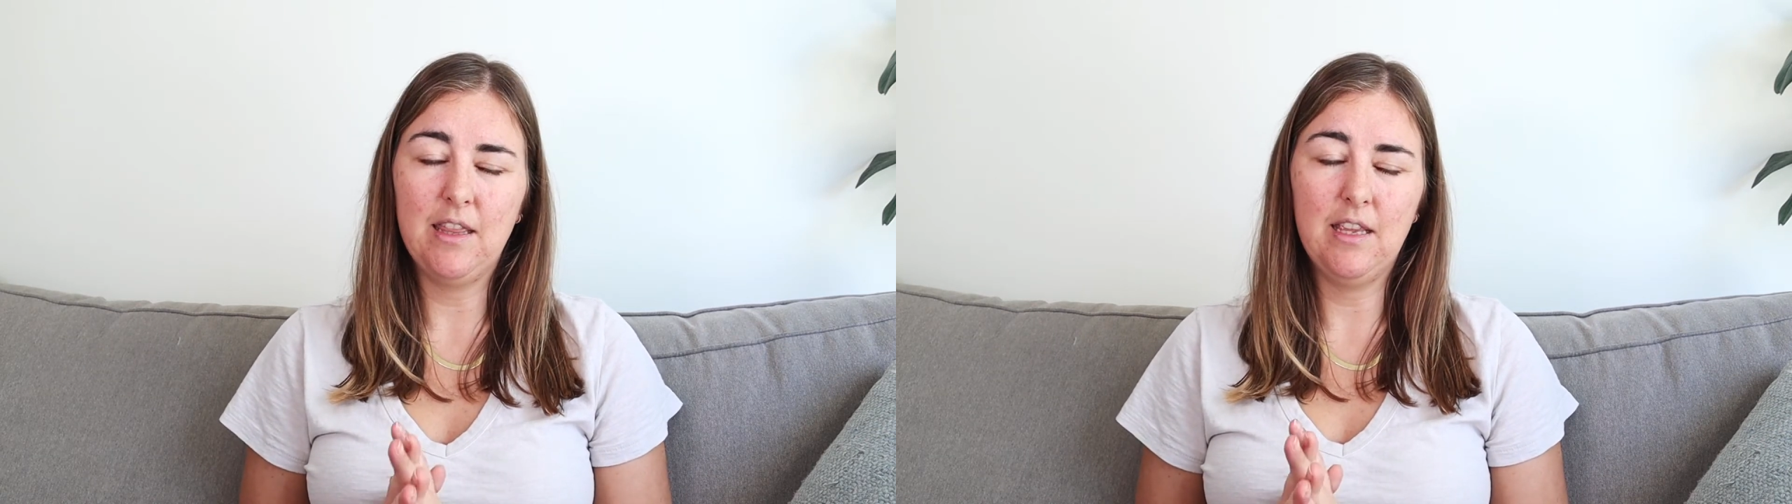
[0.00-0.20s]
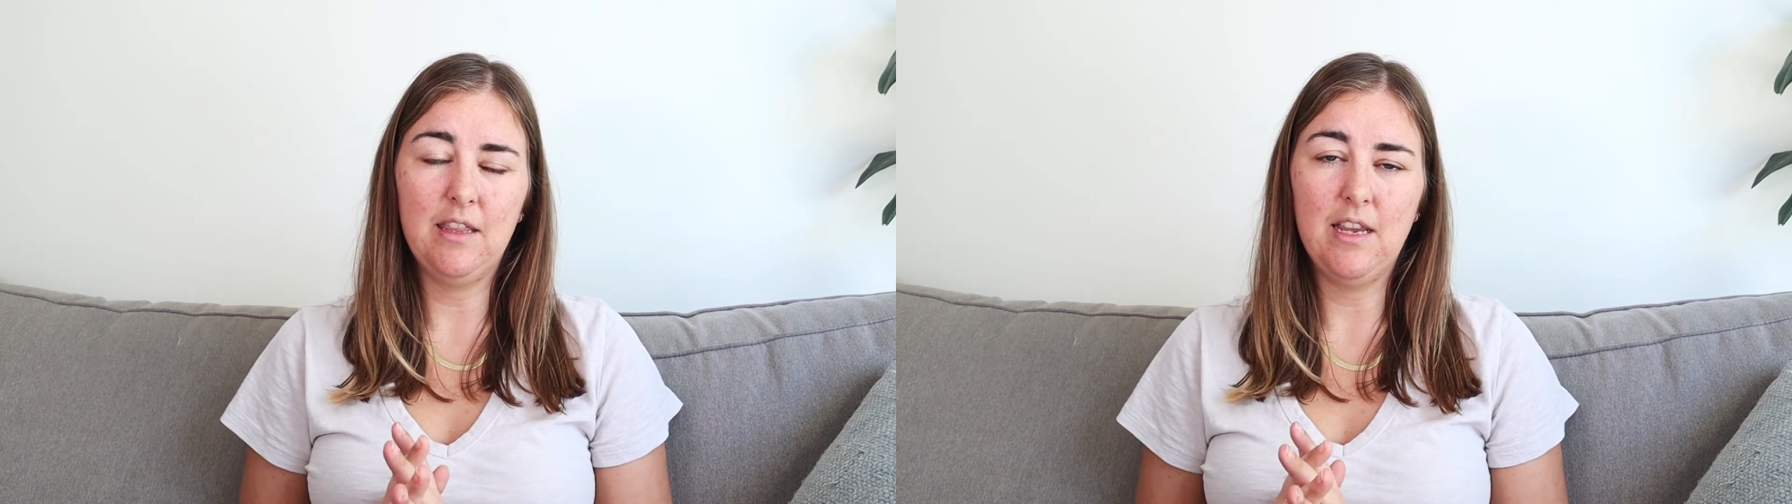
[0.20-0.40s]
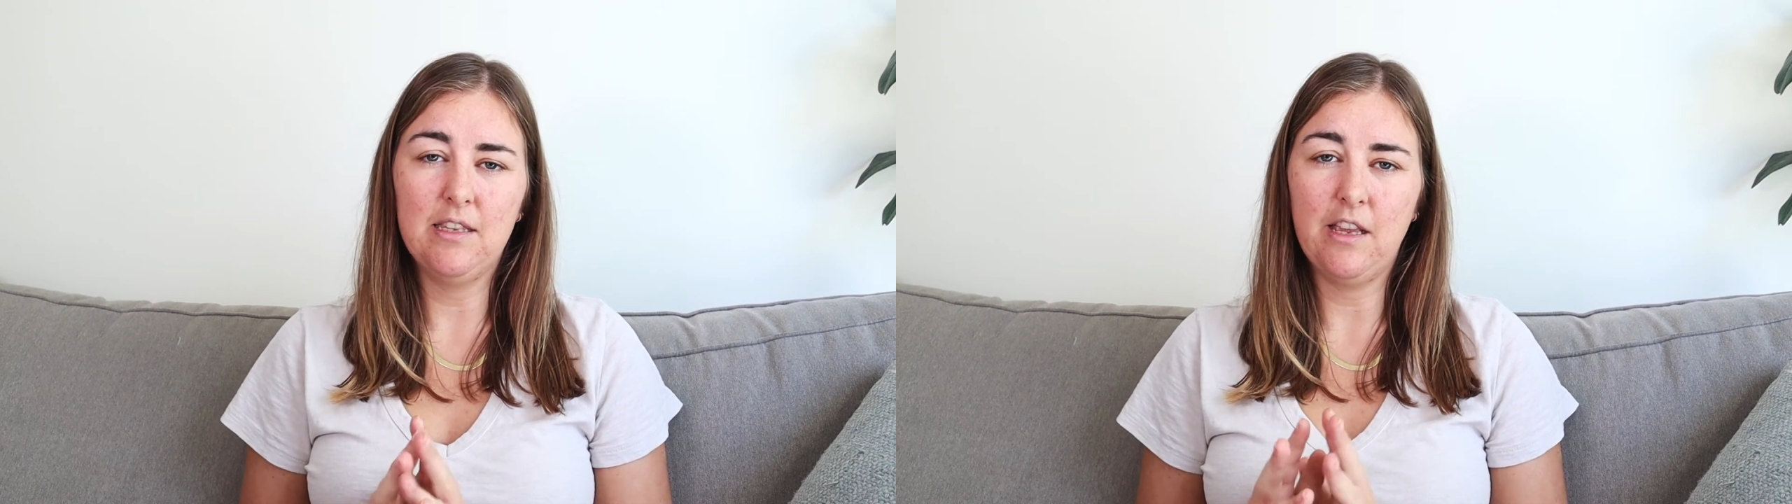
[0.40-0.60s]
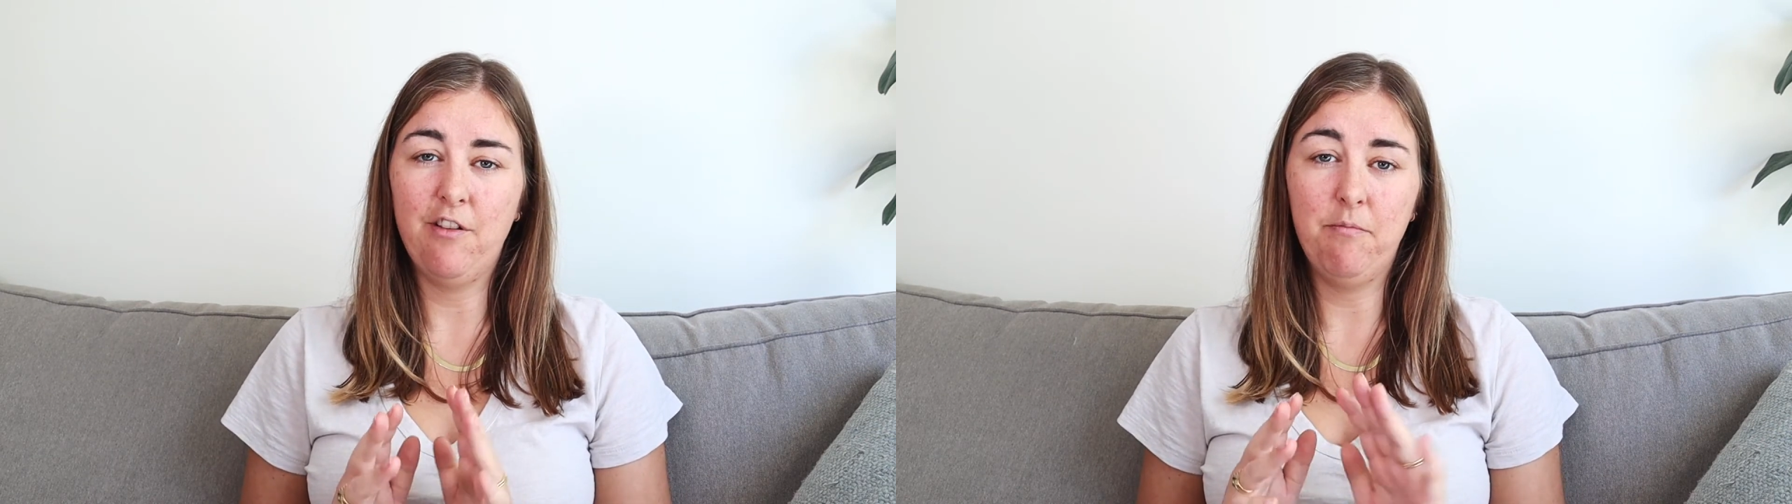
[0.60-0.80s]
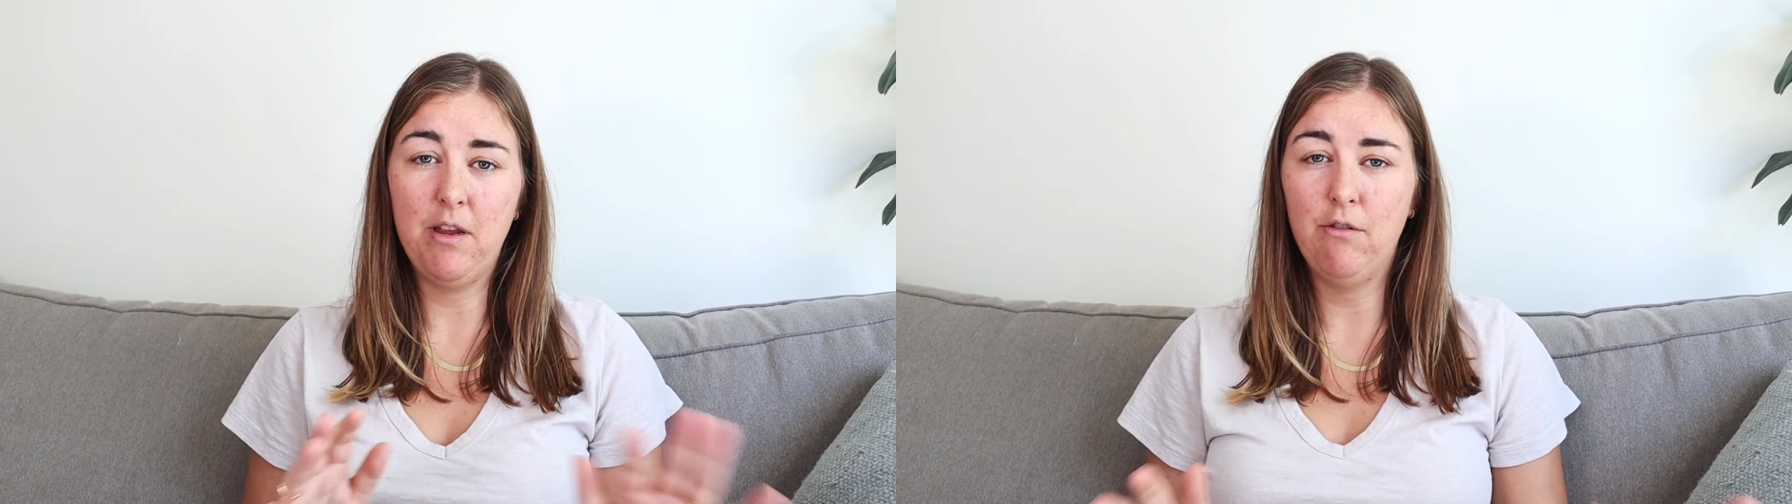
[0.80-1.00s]
think these
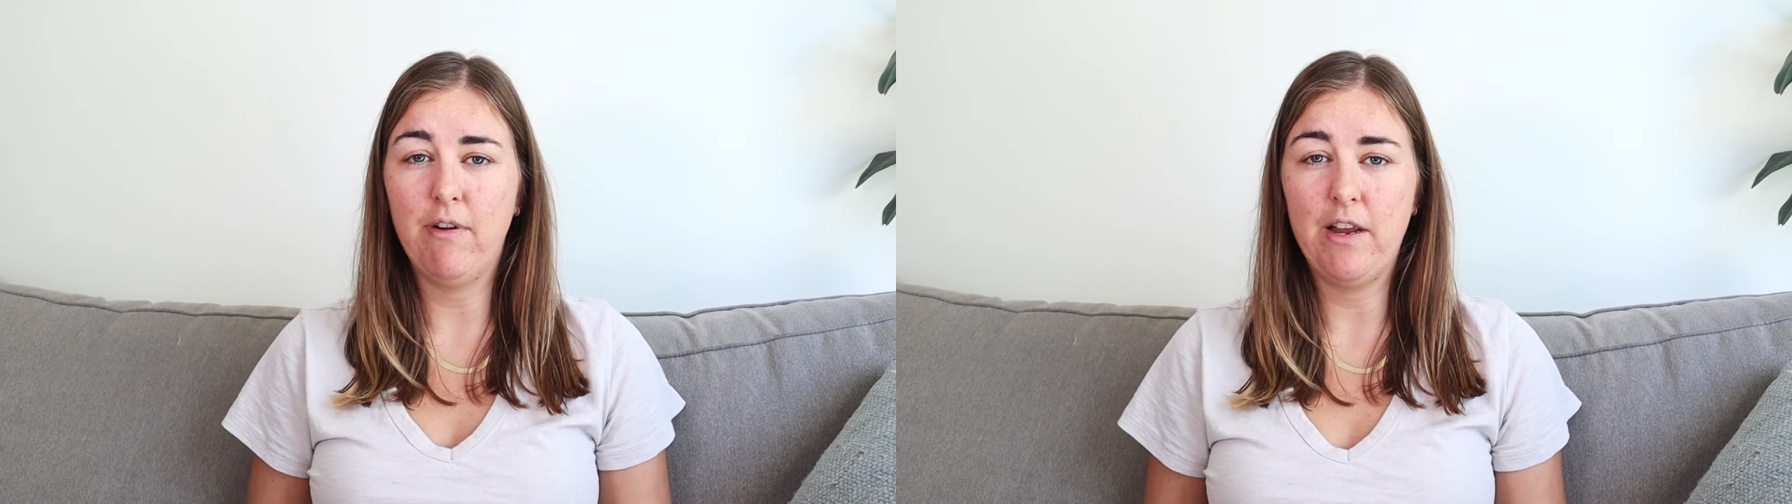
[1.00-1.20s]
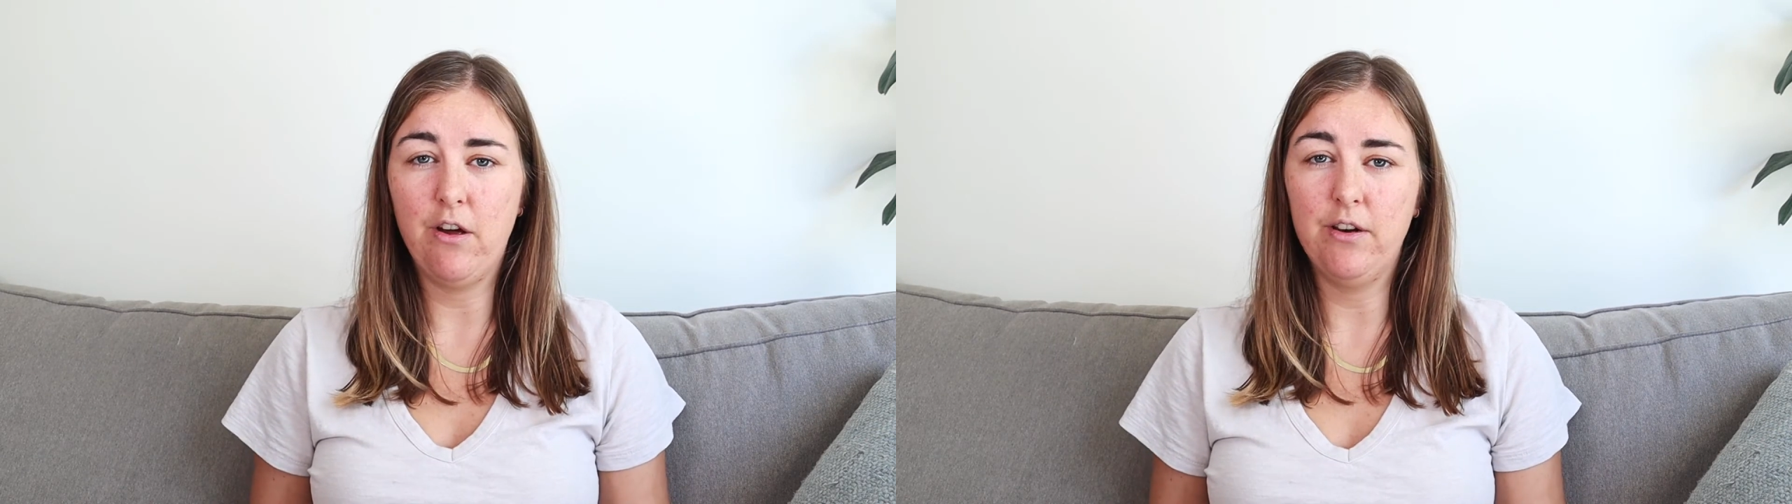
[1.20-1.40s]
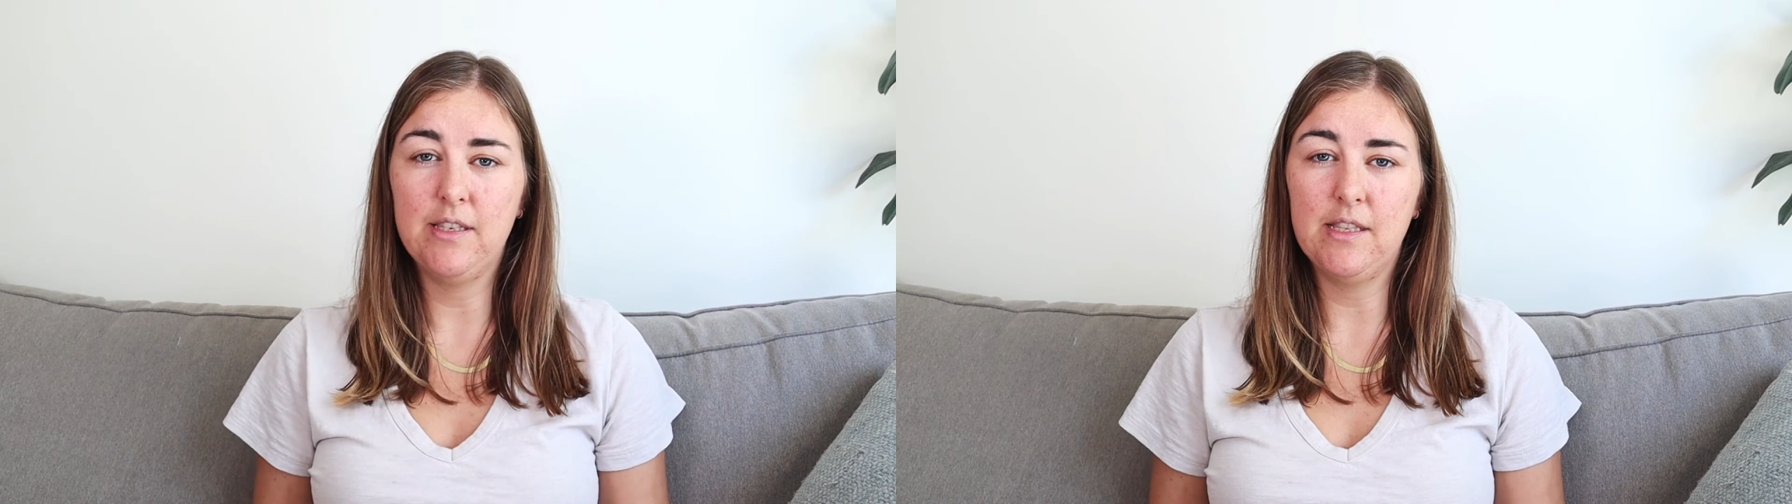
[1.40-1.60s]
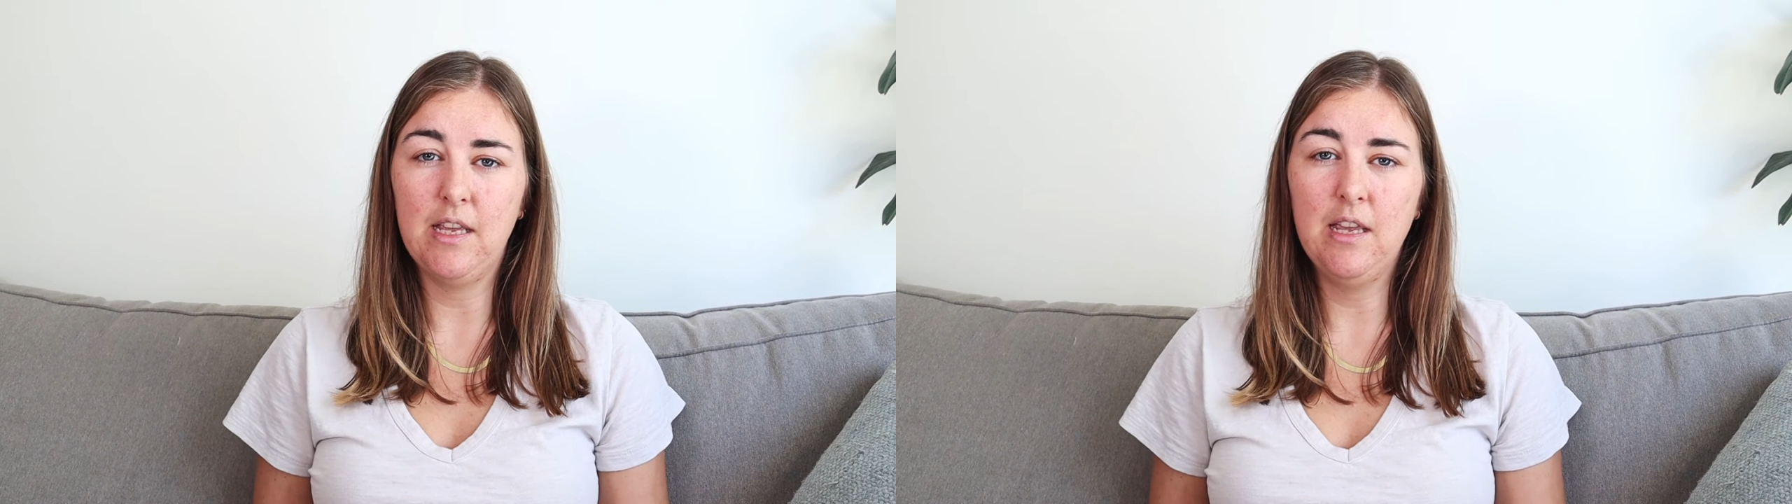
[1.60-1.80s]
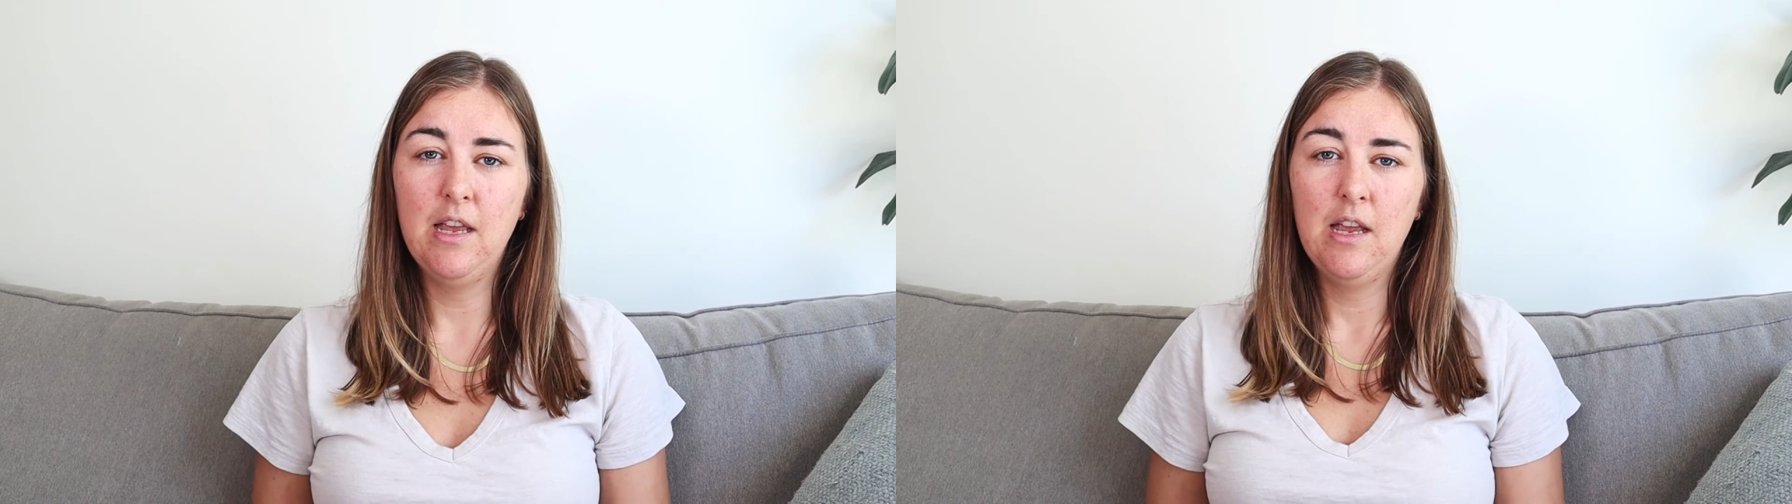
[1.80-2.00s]
have been great, honestly.